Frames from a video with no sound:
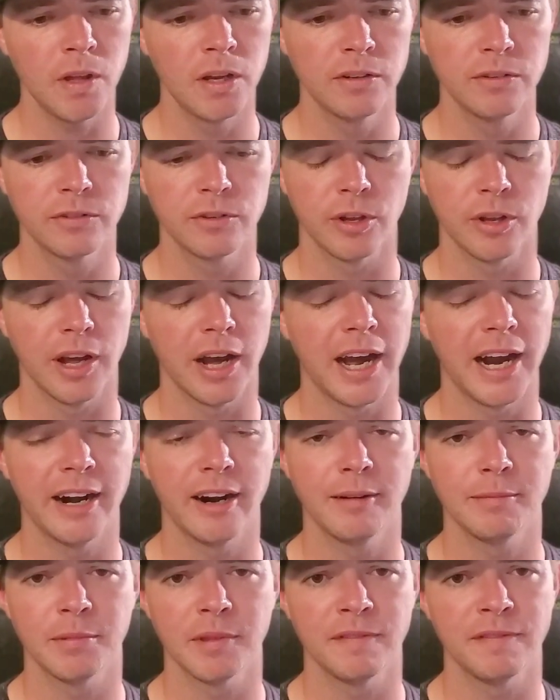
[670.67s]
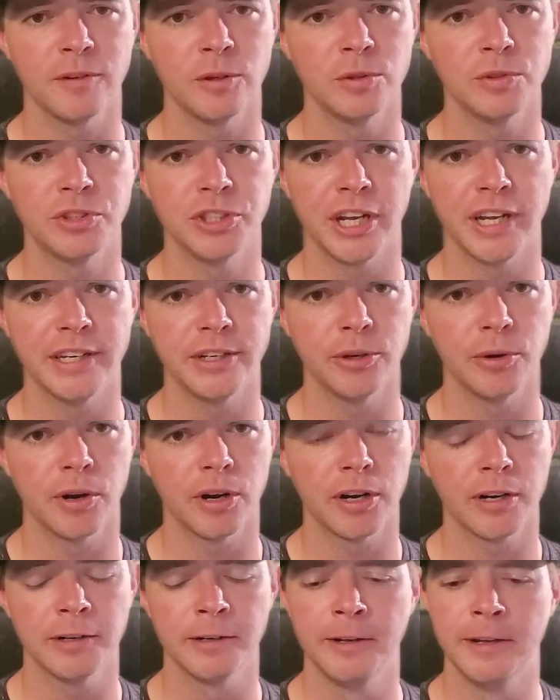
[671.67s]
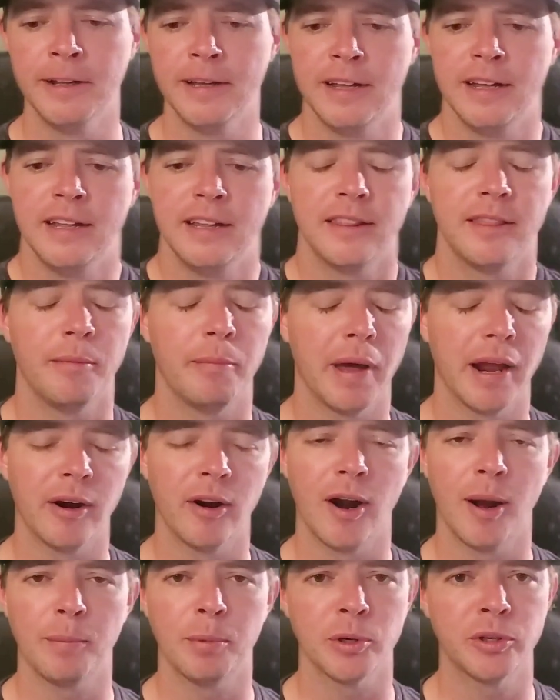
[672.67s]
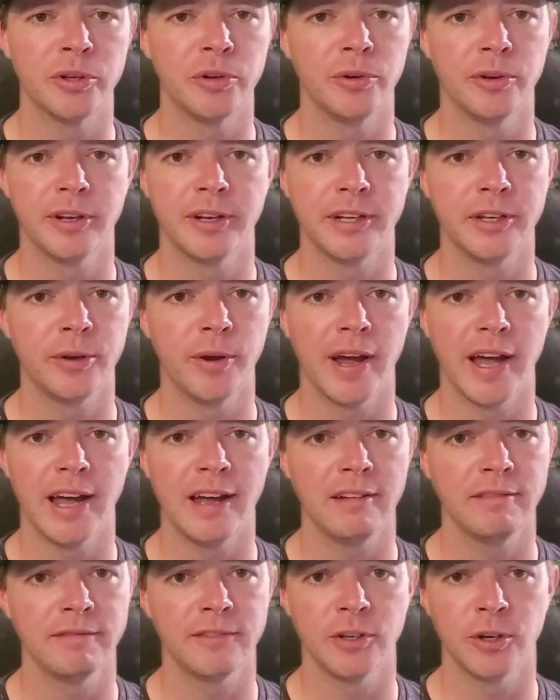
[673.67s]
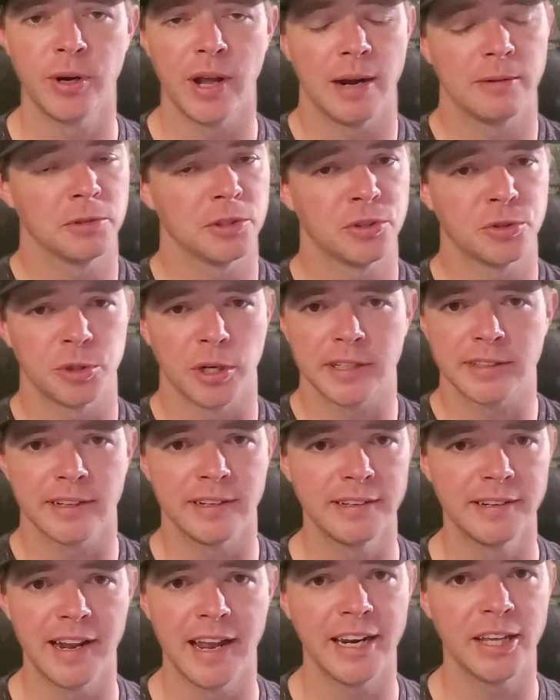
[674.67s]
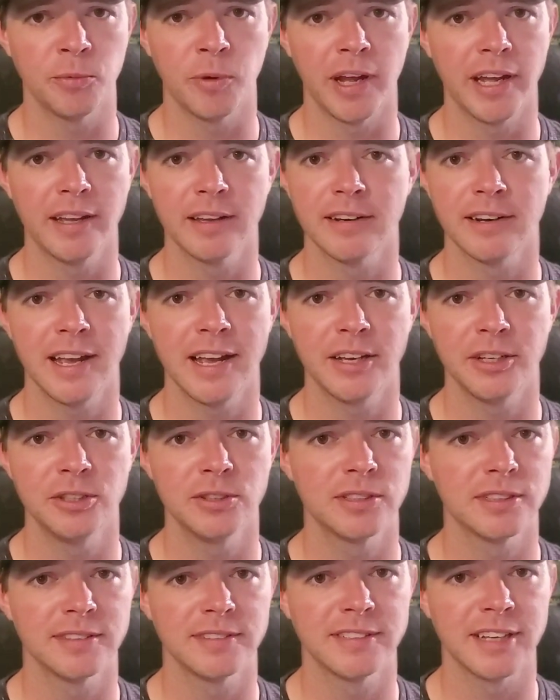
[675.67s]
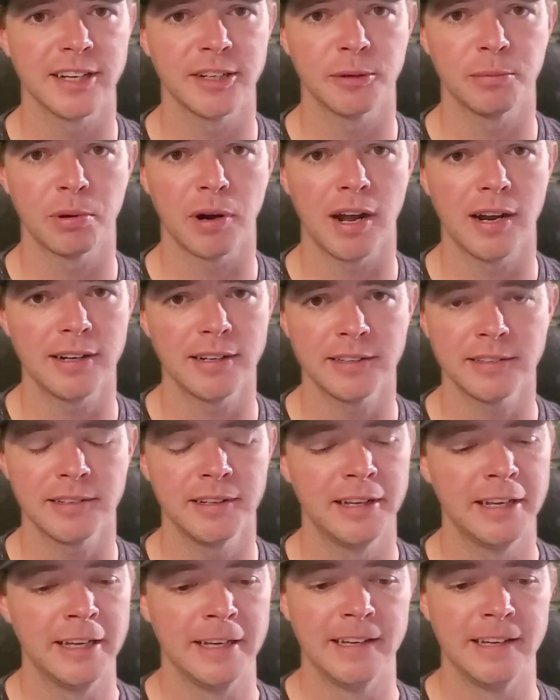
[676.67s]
So the higher up the food chain you are, the better opportunity you have. You're not restricted in any way on how you can sell your product.